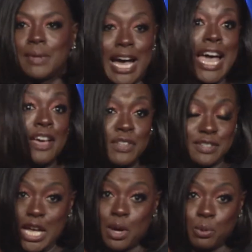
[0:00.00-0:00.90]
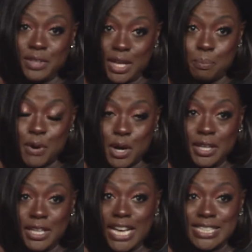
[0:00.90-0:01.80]
I have to say, I was at a
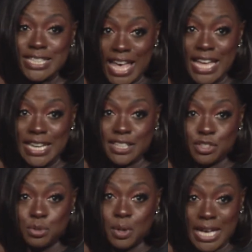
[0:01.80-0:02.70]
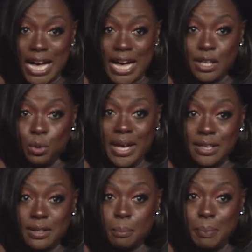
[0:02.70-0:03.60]
party and I sat next to a guy who
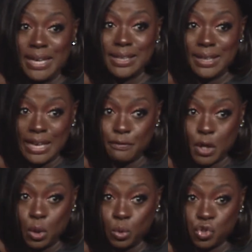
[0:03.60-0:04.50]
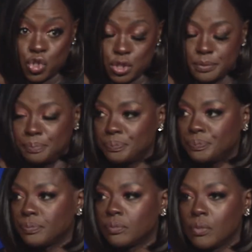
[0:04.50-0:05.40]
ended up being a life coach.
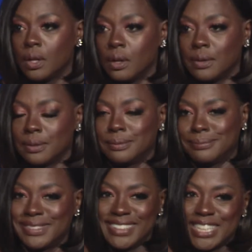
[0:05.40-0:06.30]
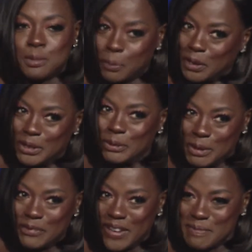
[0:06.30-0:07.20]
It's pretty
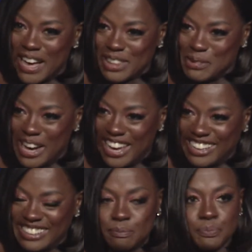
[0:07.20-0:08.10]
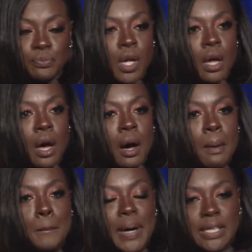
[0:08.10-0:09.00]
horrific, by the way.
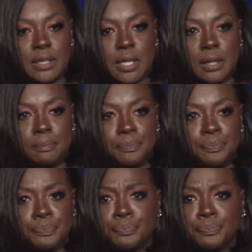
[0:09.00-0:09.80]
But, and